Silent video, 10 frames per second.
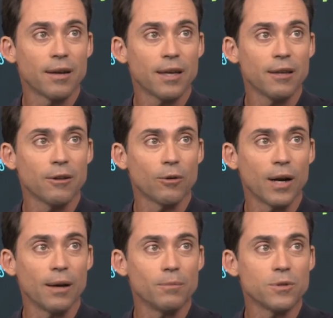
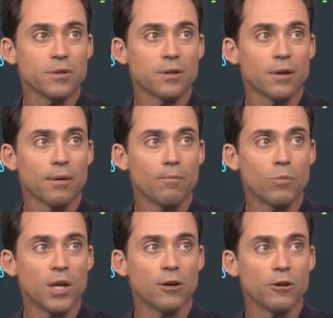kilograms
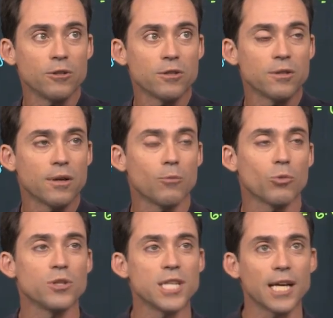meters
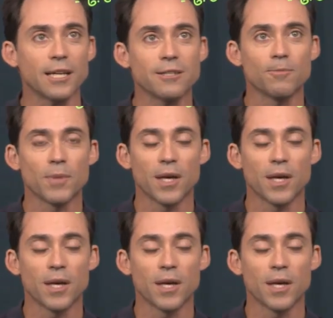per second.